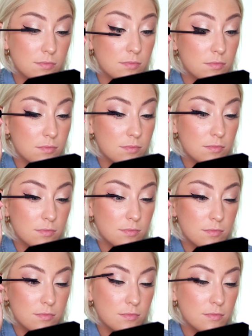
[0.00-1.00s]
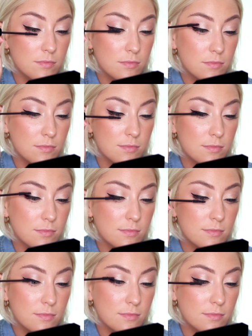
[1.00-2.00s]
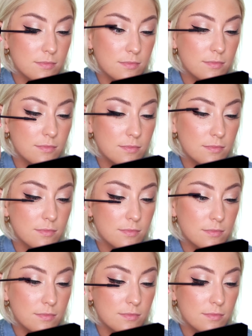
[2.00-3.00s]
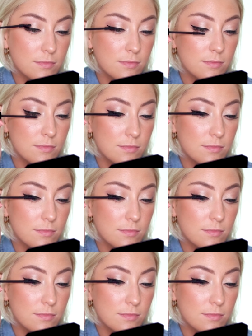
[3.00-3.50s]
This is the Bad Gal Bang Mascara from Benefit.